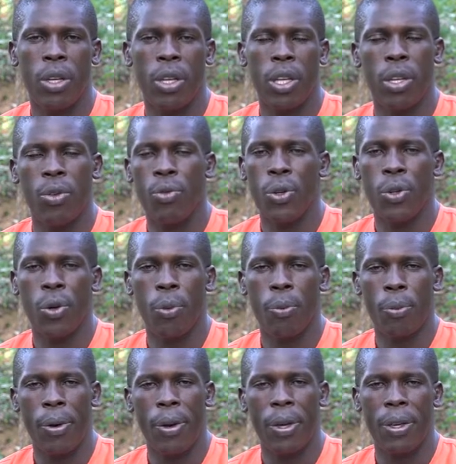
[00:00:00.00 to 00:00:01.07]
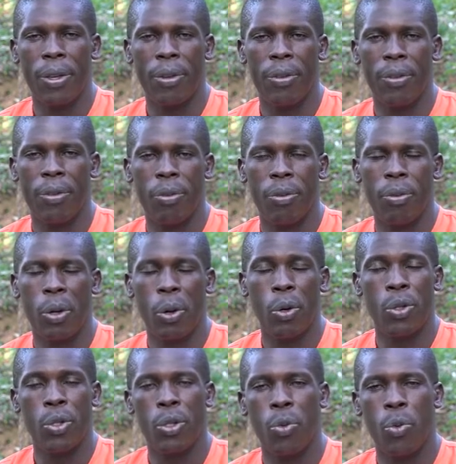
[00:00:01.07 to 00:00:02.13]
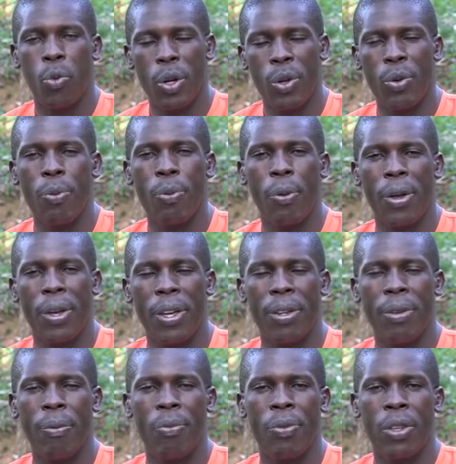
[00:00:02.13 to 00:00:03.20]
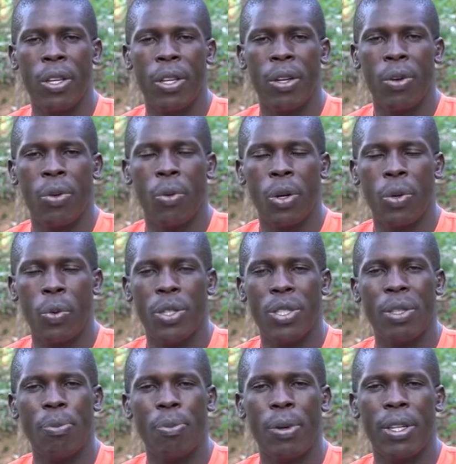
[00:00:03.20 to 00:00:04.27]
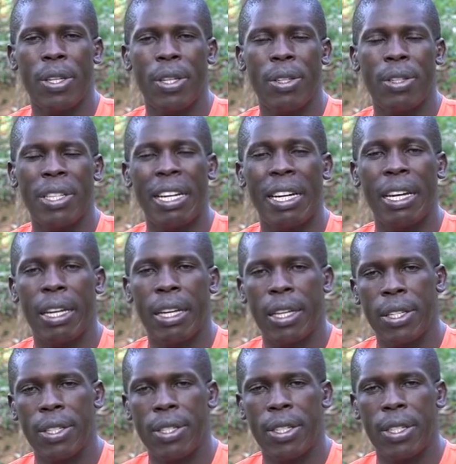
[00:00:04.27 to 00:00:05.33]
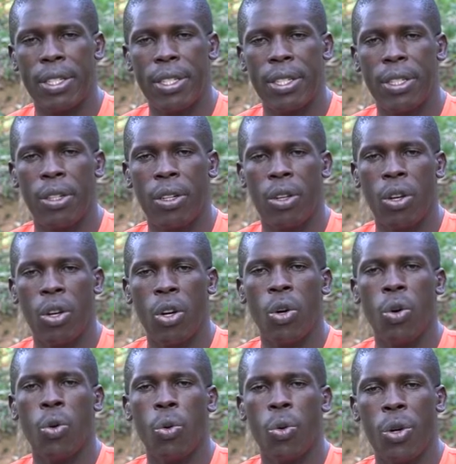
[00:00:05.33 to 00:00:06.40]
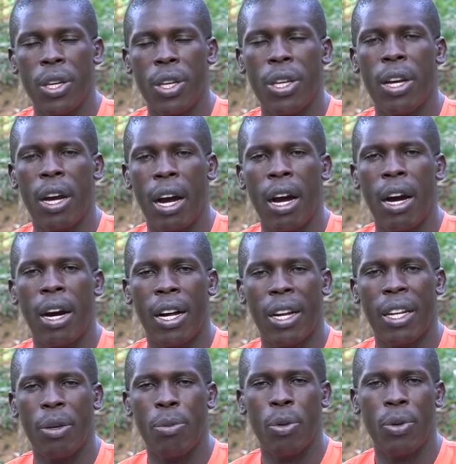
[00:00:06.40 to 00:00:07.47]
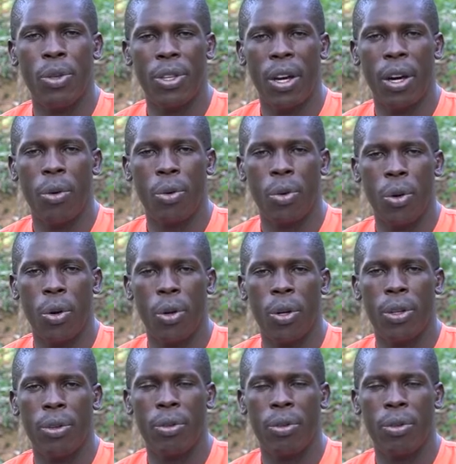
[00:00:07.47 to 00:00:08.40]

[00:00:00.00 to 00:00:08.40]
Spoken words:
if we don't pray, because when we pray, what we simply declare is that we are unable without God.